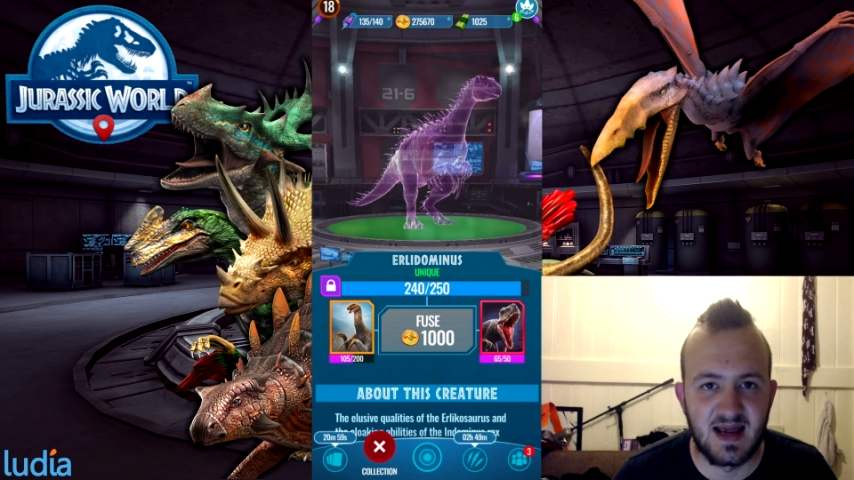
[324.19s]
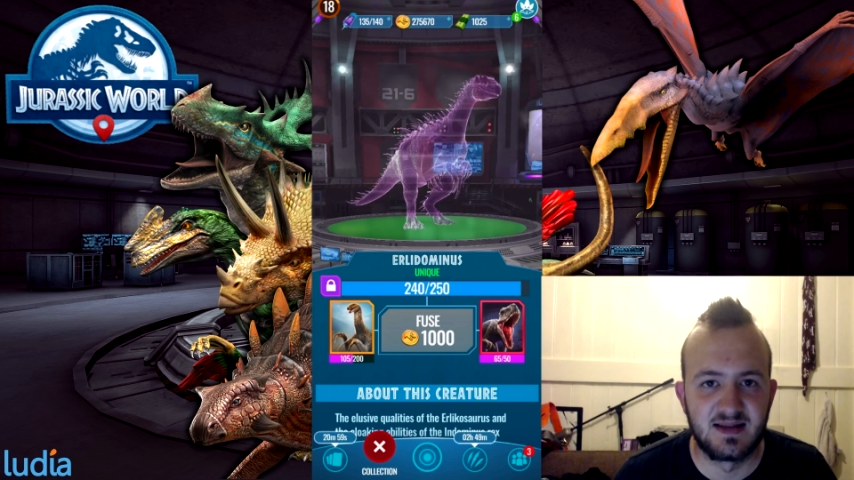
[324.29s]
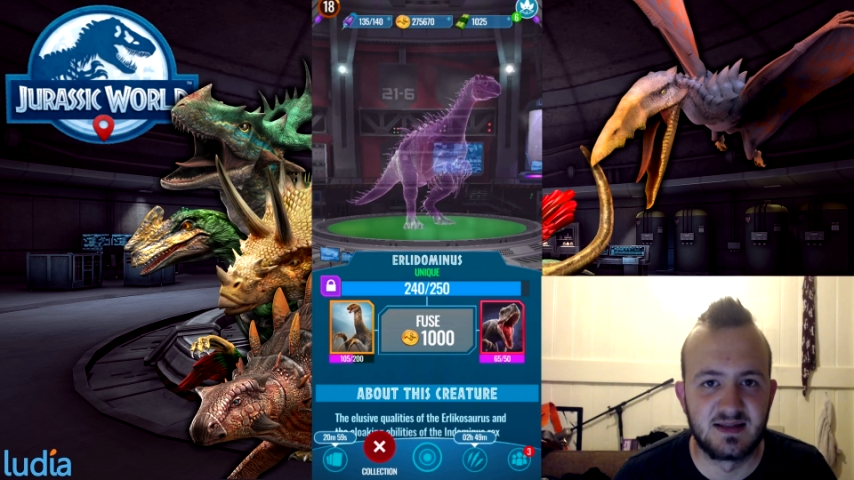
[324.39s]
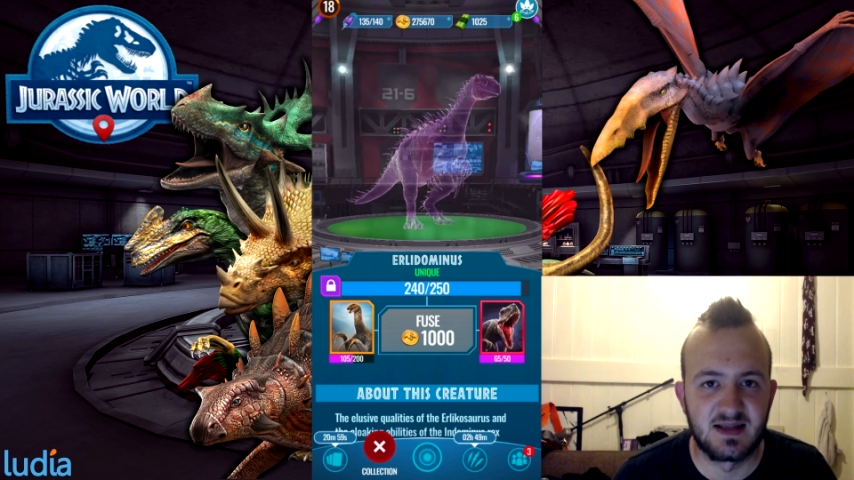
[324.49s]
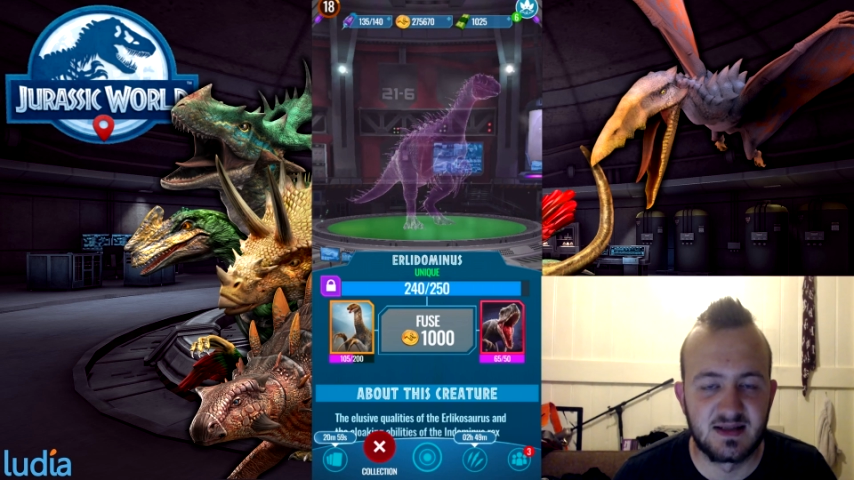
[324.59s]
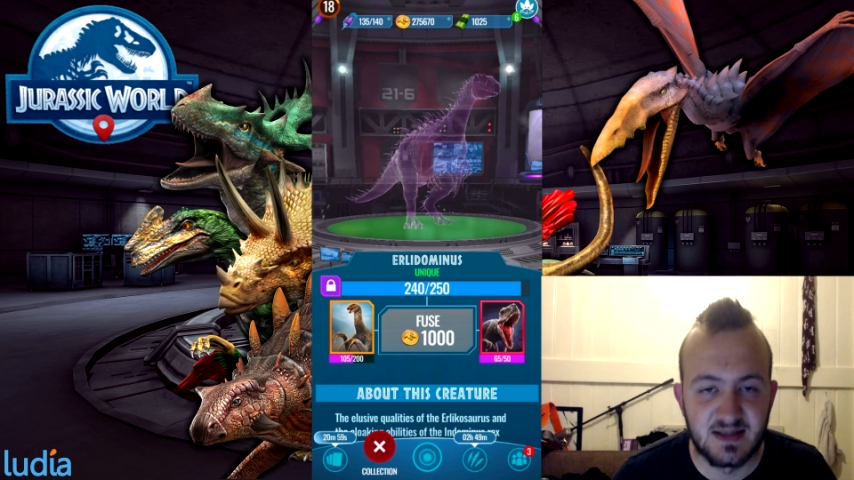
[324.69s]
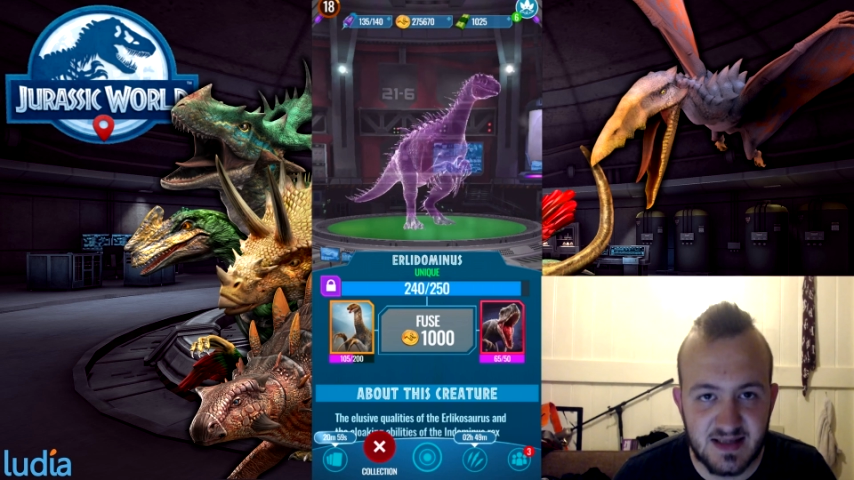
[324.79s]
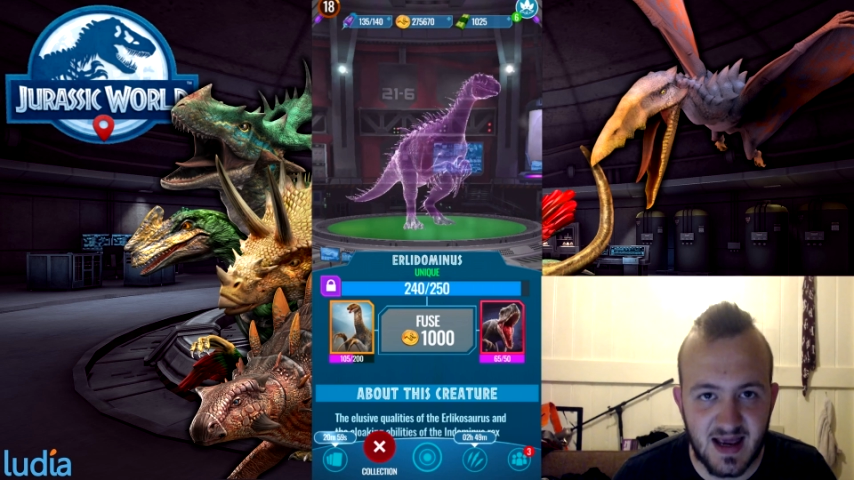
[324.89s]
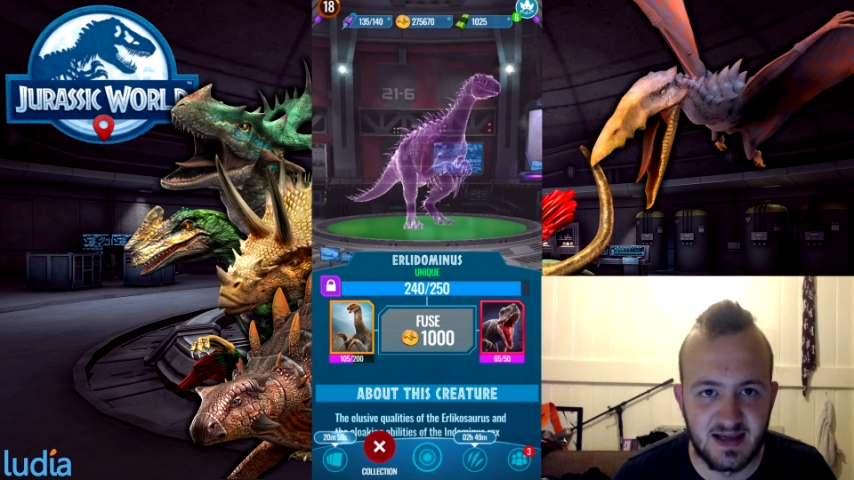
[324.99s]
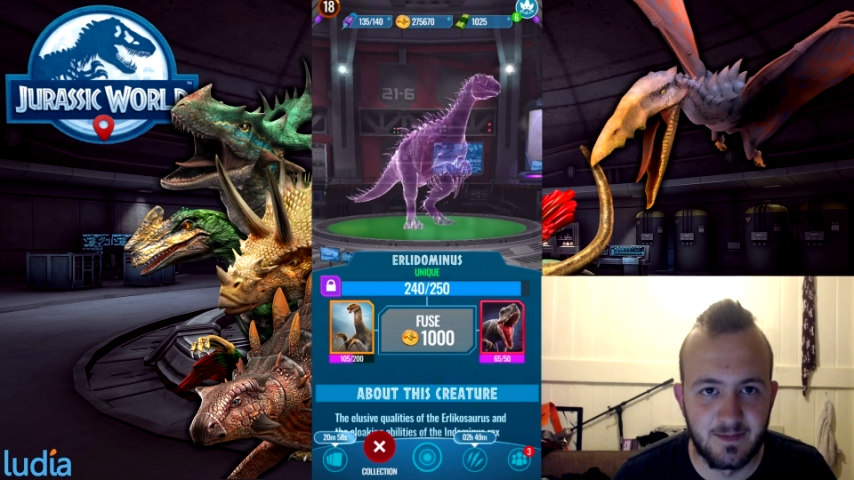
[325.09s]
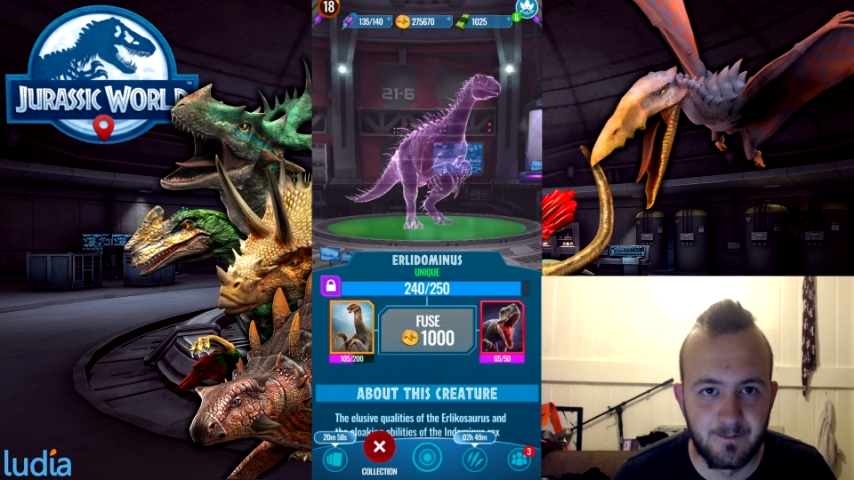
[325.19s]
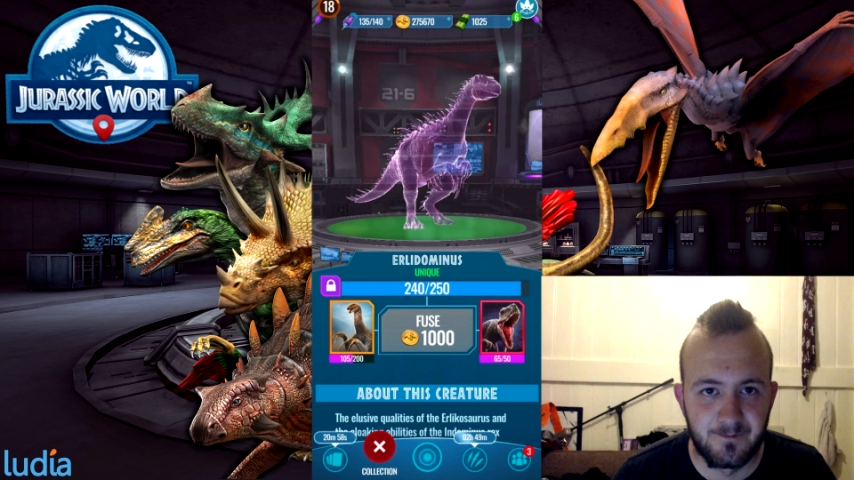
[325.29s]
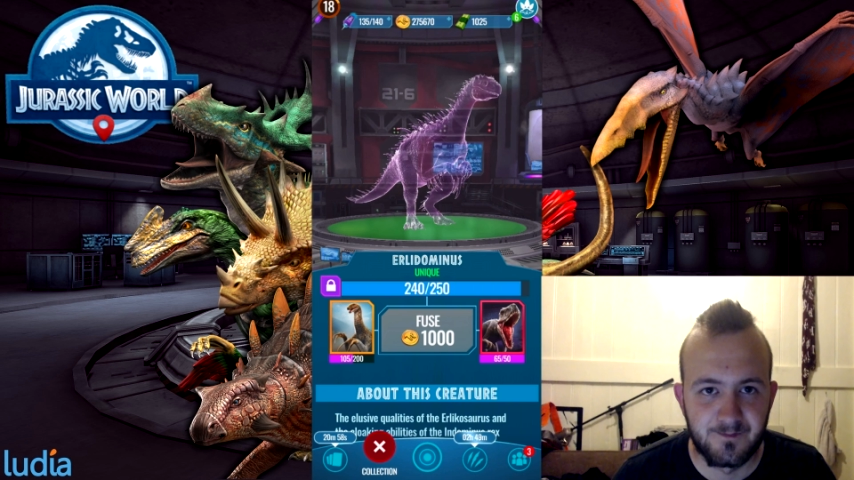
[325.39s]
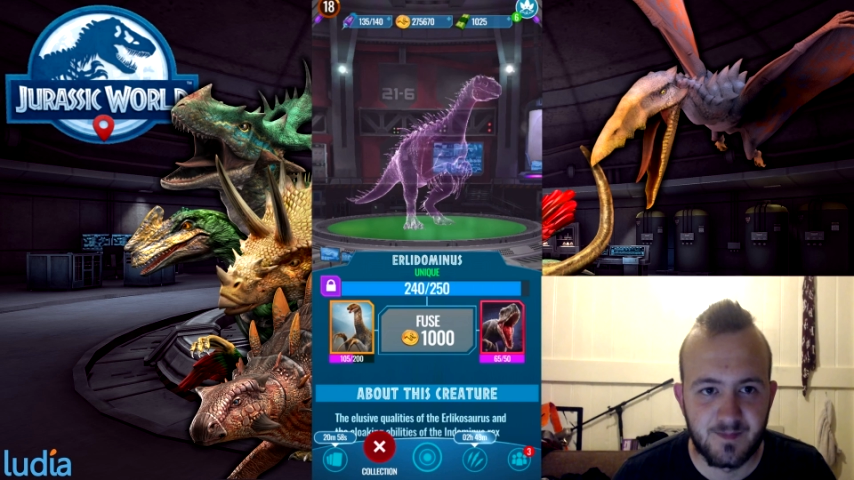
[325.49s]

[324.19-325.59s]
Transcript: 10s today.